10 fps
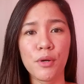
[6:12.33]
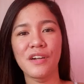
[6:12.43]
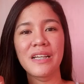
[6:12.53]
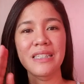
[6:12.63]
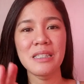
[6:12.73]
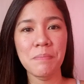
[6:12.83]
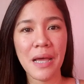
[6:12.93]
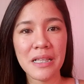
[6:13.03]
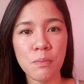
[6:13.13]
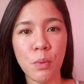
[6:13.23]
First is
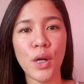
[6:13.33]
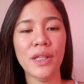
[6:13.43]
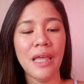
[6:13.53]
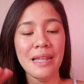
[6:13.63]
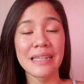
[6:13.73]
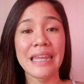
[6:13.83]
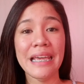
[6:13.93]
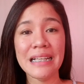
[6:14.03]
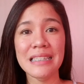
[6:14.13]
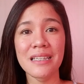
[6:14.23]
passport,
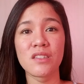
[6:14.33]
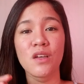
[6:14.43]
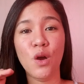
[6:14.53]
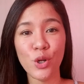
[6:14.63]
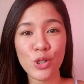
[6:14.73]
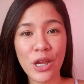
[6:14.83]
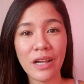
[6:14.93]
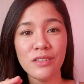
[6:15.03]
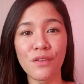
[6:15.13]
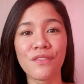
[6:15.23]
next is the
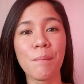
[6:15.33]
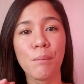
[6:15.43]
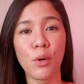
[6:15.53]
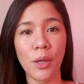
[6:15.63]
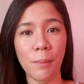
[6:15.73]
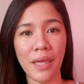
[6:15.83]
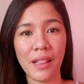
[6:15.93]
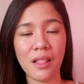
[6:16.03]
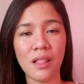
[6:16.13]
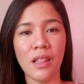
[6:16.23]
contract of
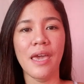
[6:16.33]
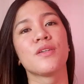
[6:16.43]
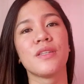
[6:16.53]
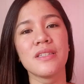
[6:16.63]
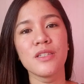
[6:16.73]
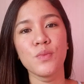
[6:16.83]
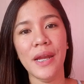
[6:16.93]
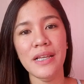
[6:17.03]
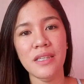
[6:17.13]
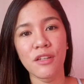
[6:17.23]
employment. So this is
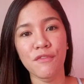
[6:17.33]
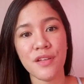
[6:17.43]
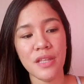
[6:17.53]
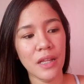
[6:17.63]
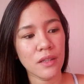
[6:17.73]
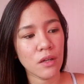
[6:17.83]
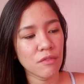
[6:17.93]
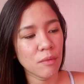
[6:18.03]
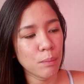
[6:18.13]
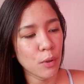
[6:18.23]
what I sent for the letter
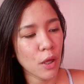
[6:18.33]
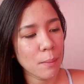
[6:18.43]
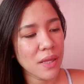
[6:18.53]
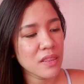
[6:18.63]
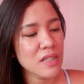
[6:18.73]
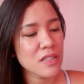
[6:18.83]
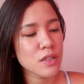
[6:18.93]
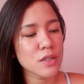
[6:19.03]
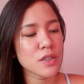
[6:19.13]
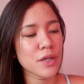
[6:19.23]
of employment. This
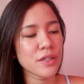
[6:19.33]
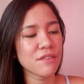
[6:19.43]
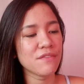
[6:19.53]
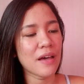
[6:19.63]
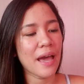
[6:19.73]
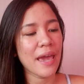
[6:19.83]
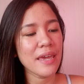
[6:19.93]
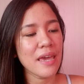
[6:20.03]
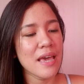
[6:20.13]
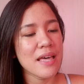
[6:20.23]
is to certify